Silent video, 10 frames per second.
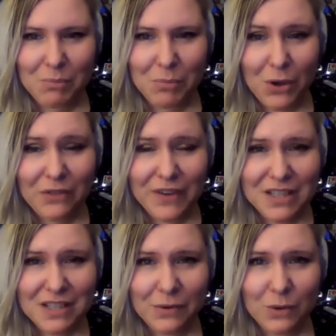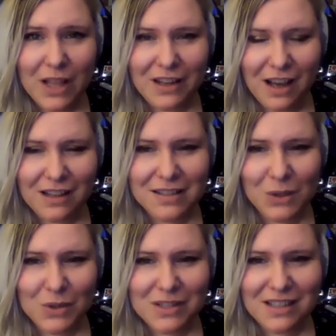Perth Festival and Arts
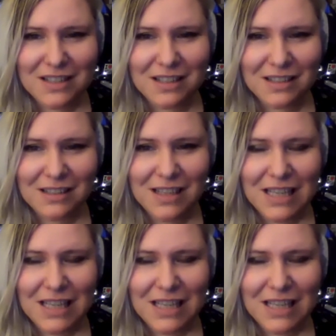Law Centre.